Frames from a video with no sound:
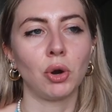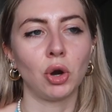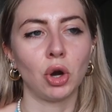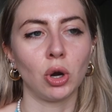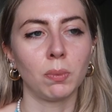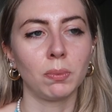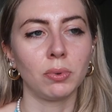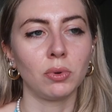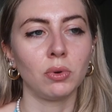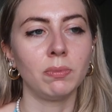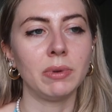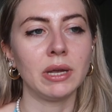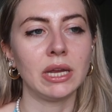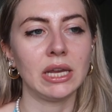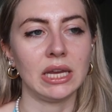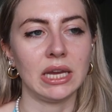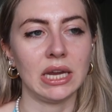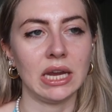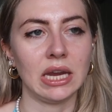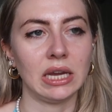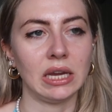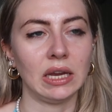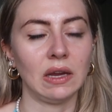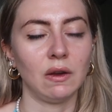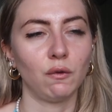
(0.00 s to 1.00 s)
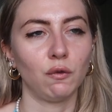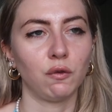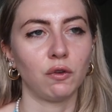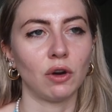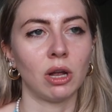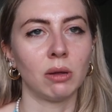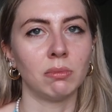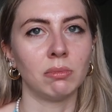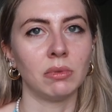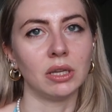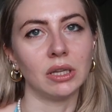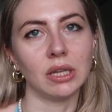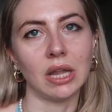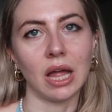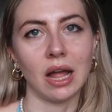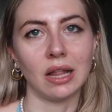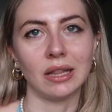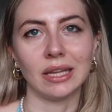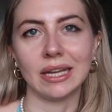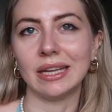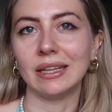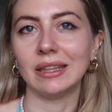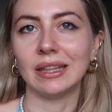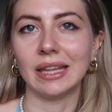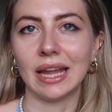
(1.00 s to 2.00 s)
purple bikini from
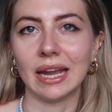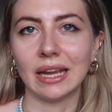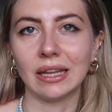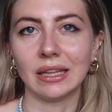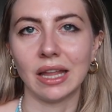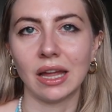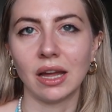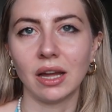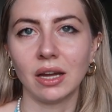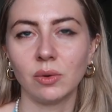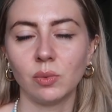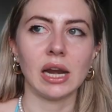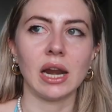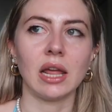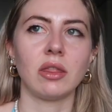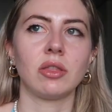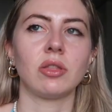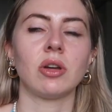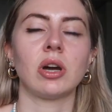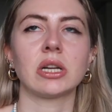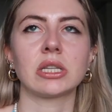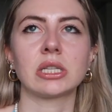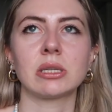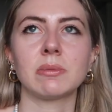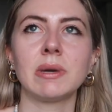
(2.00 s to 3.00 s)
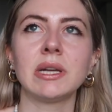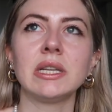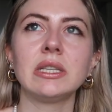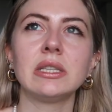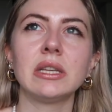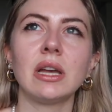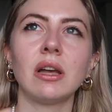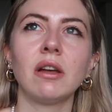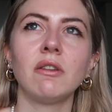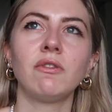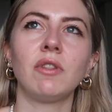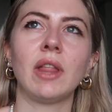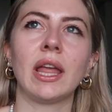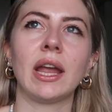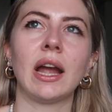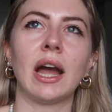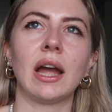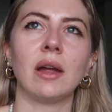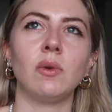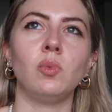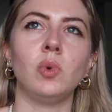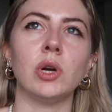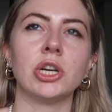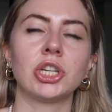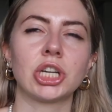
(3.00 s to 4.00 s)
Lolly and Layla. And I thought to myself, like,
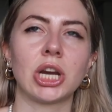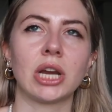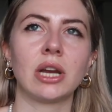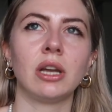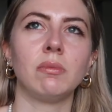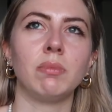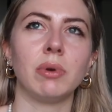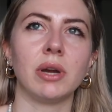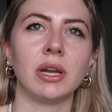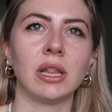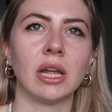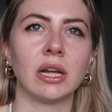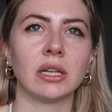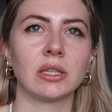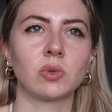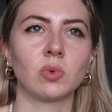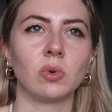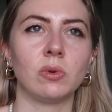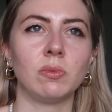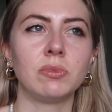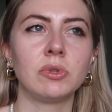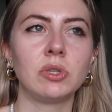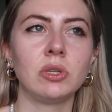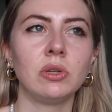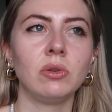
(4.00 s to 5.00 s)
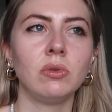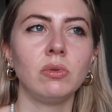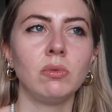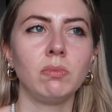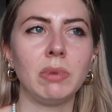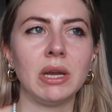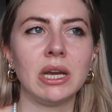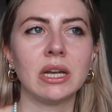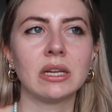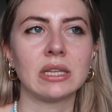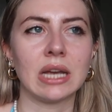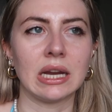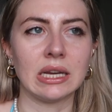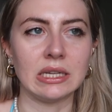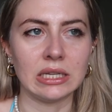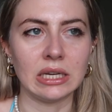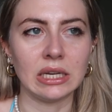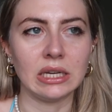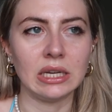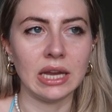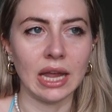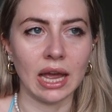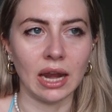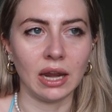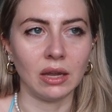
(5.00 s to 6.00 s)
I wish I could bring that swimsuit because I
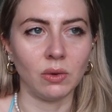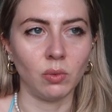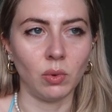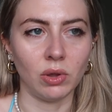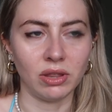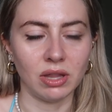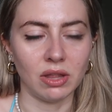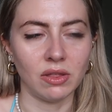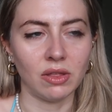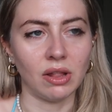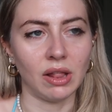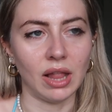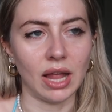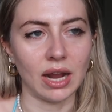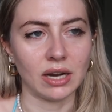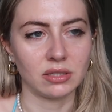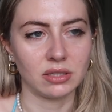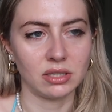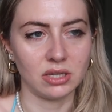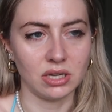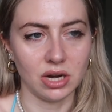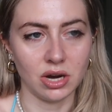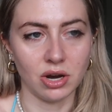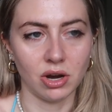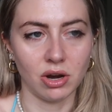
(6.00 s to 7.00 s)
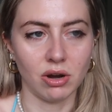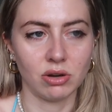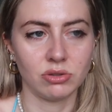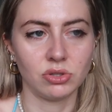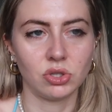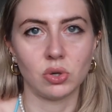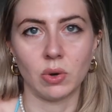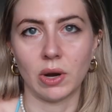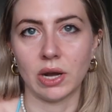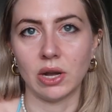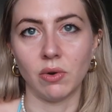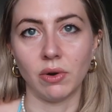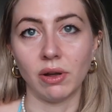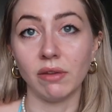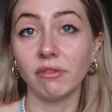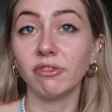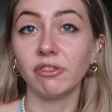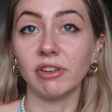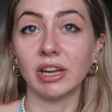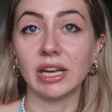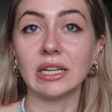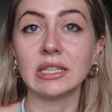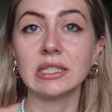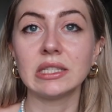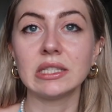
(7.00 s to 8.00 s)
did get it within the last year. And so I know it
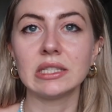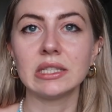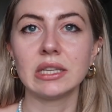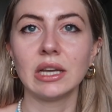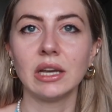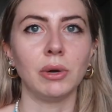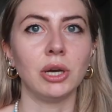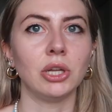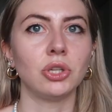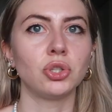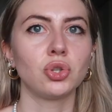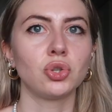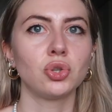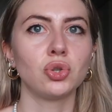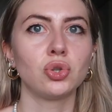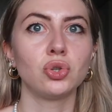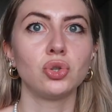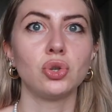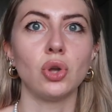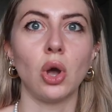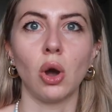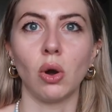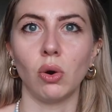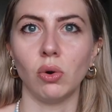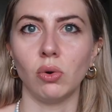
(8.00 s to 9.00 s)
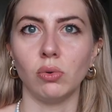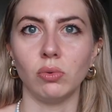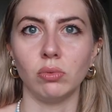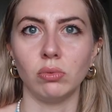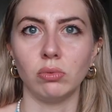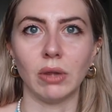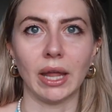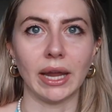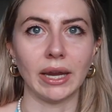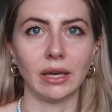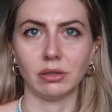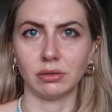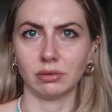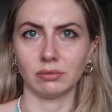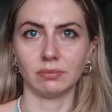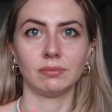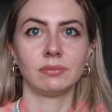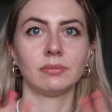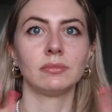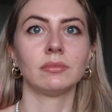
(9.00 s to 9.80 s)
fits, but it's so like